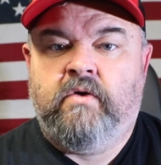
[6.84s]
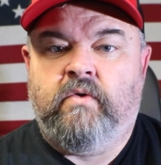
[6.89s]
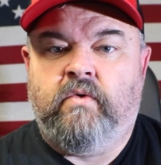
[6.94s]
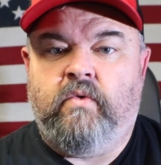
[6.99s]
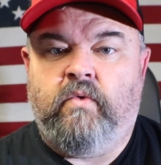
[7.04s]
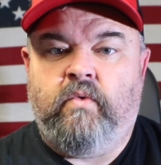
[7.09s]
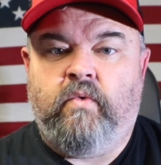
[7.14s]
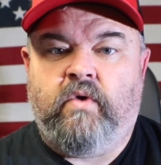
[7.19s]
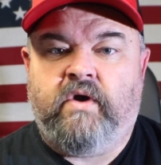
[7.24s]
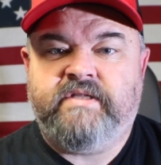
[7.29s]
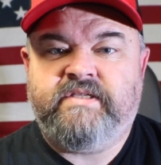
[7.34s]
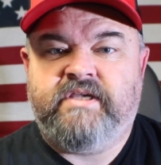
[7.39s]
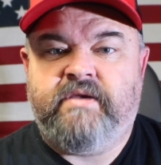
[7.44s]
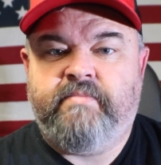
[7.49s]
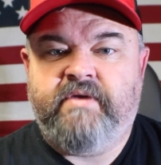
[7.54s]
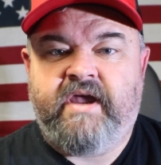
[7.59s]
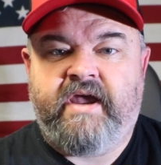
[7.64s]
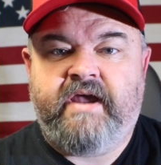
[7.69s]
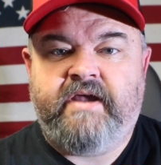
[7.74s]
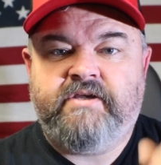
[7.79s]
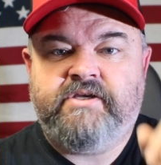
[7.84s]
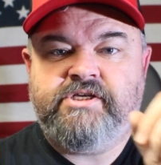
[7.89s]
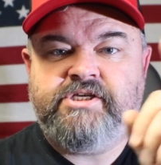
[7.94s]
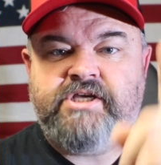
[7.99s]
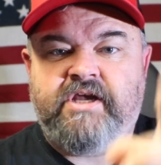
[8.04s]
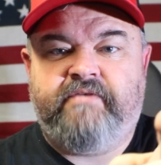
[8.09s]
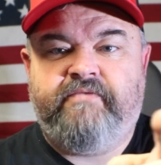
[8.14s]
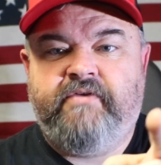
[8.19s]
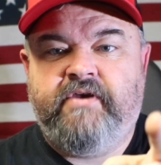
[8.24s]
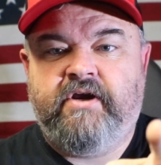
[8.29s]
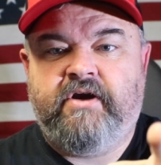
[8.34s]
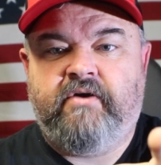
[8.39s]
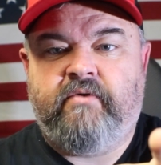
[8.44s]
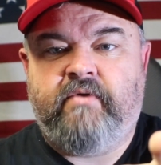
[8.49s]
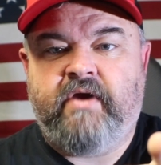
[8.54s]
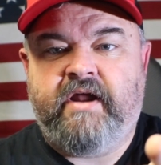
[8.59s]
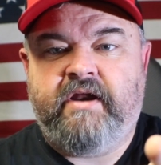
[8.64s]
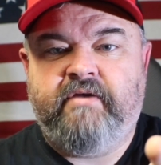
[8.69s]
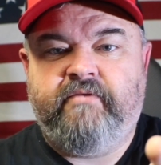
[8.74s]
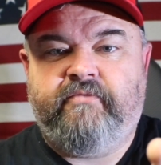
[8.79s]
What's up, guys? Chef here at
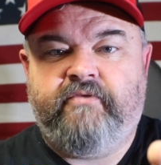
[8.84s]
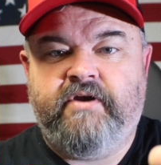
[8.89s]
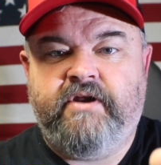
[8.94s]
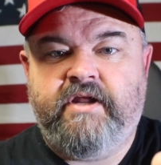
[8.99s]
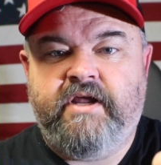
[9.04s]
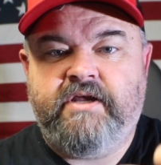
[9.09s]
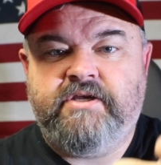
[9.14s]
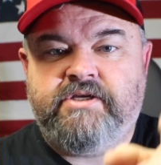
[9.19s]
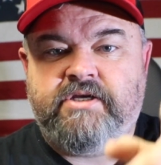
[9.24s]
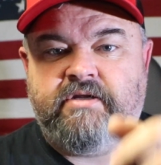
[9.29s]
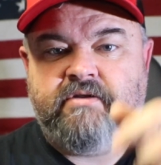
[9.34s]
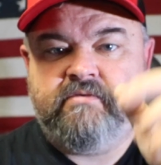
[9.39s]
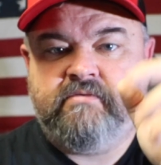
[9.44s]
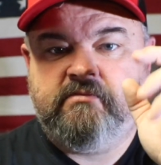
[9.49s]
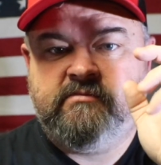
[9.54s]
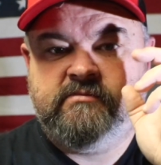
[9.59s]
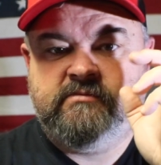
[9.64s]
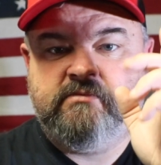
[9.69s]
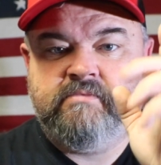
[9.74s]
Riding Free Nation.